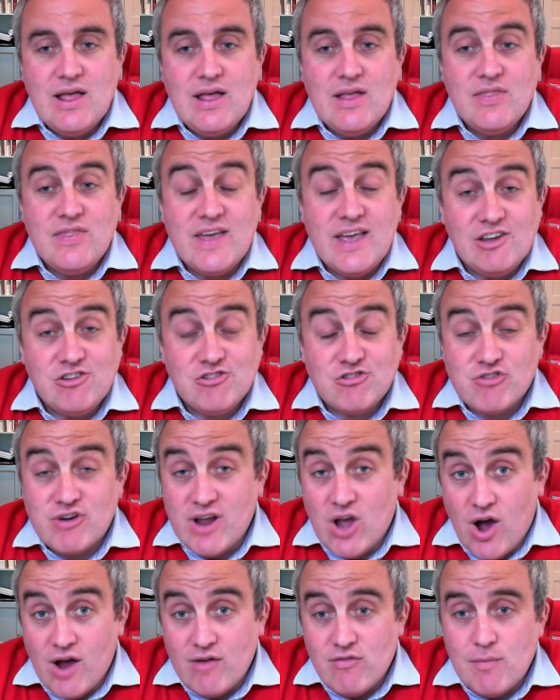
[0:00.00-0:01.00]
The history
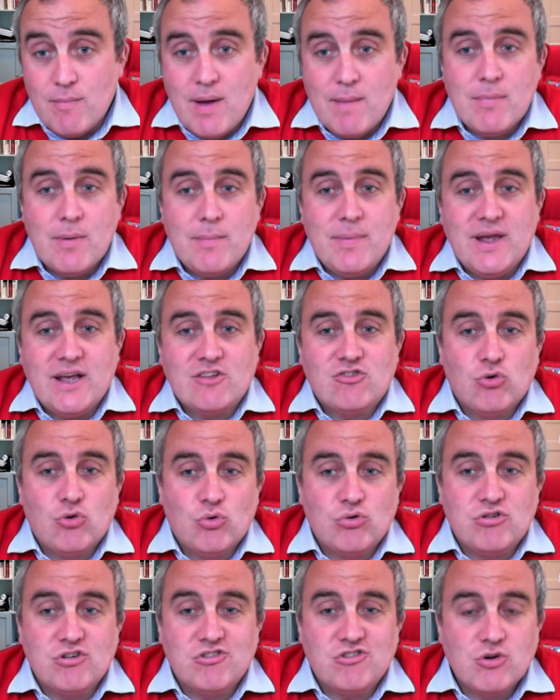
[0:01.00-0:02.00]
I remember being
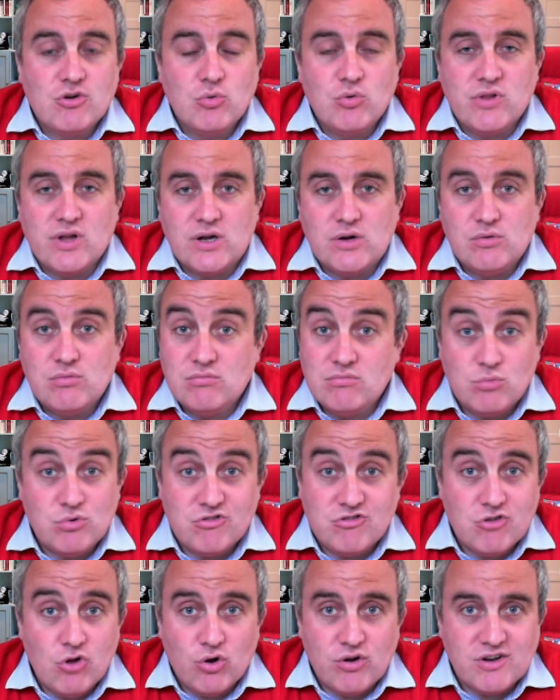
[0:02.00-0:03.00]
taught at school, though, was
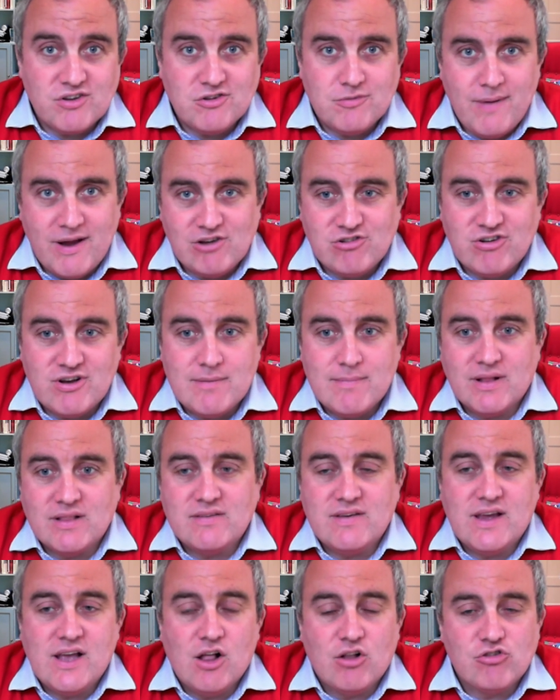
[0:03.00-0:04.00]
not especially
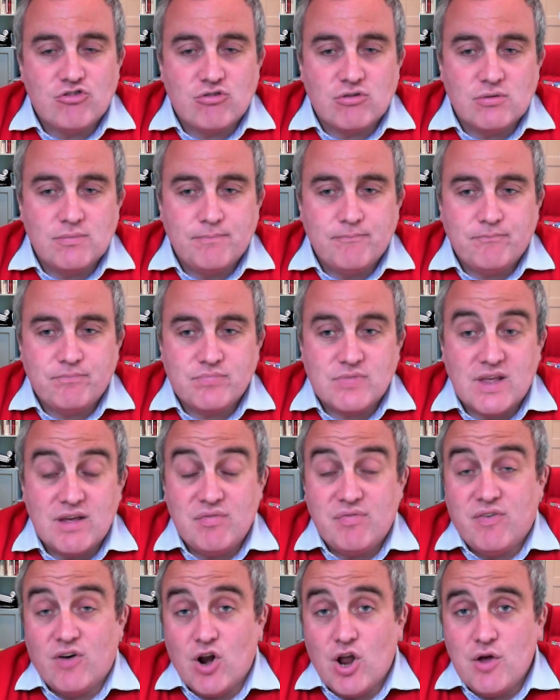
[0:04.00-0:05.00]
multicultural. It
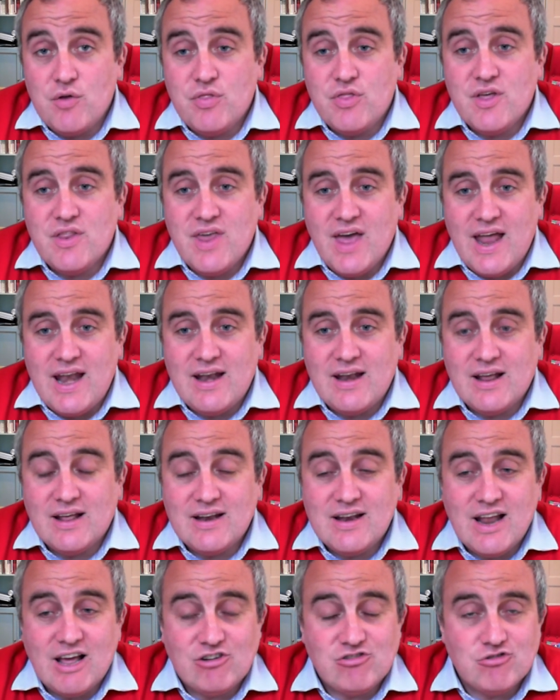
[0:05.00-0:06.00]
followed the then
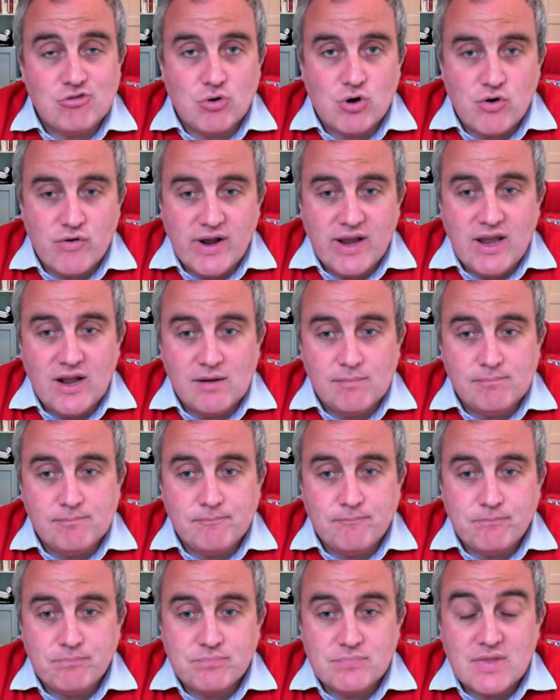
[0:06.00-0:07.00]
national curriculum.
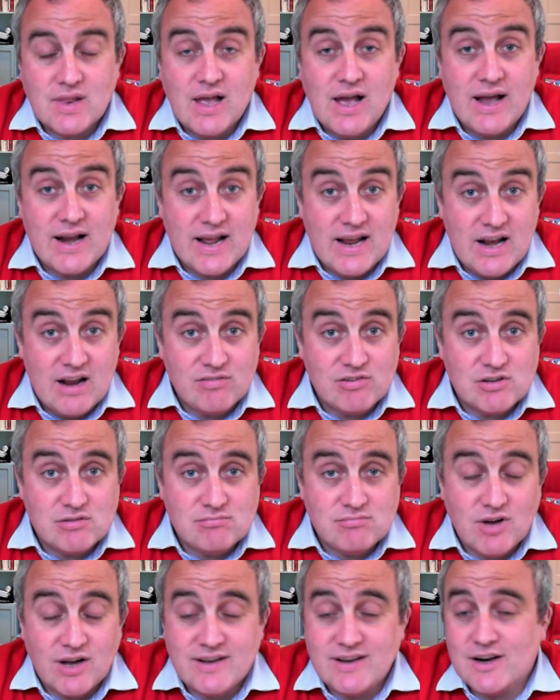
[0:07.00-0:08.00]
At A-level,
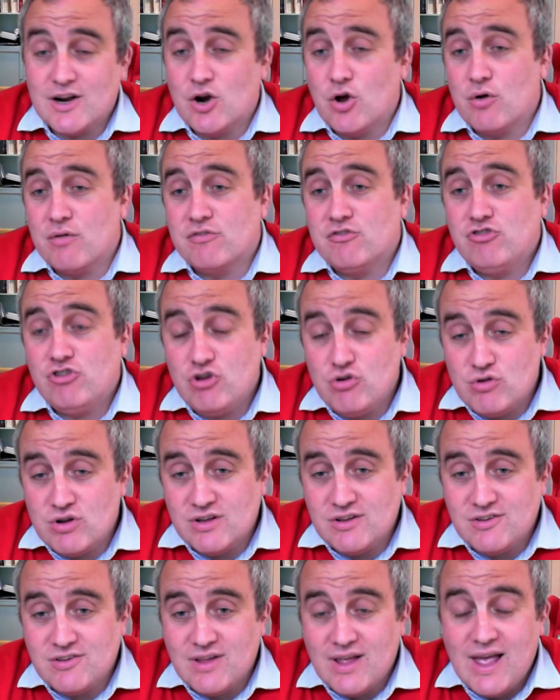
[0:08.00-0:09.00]
I did a lot of
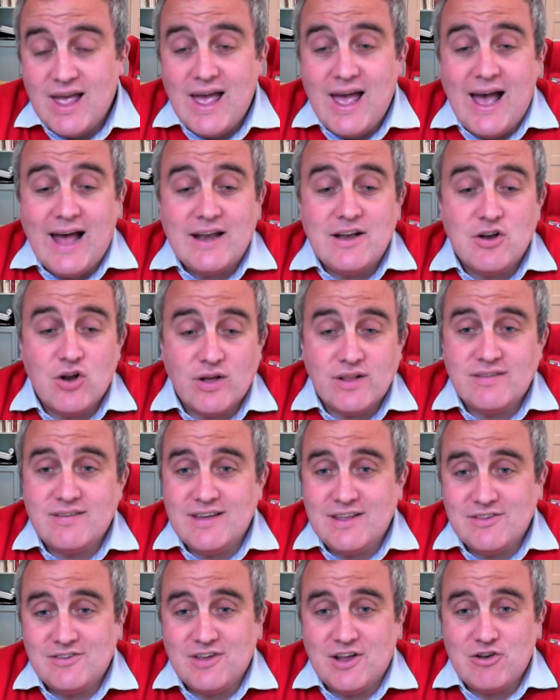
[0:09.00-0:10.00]
Tudors and
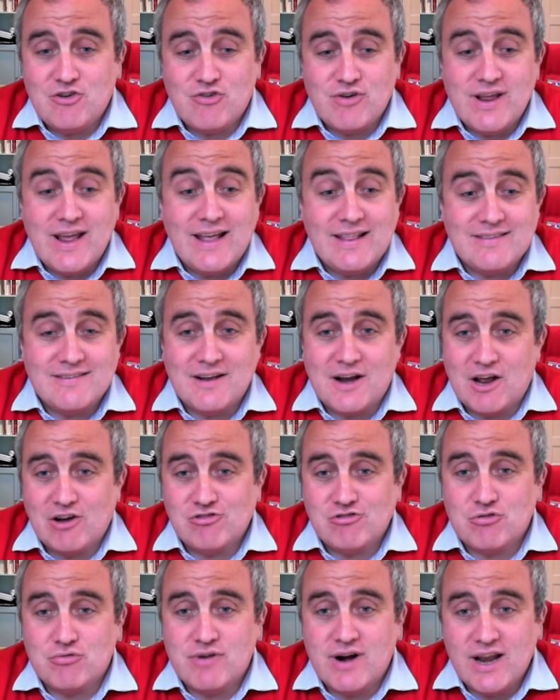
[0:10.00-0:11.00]
19th century
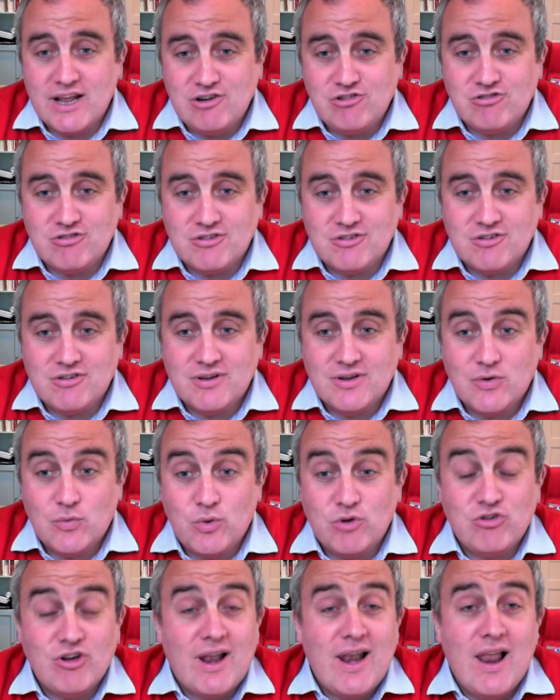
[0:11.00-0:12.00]
international relations,
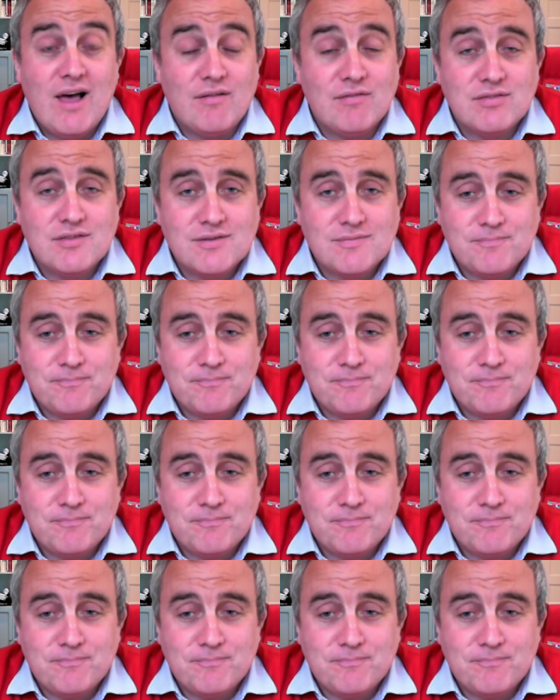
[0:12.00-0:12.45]
which I loved.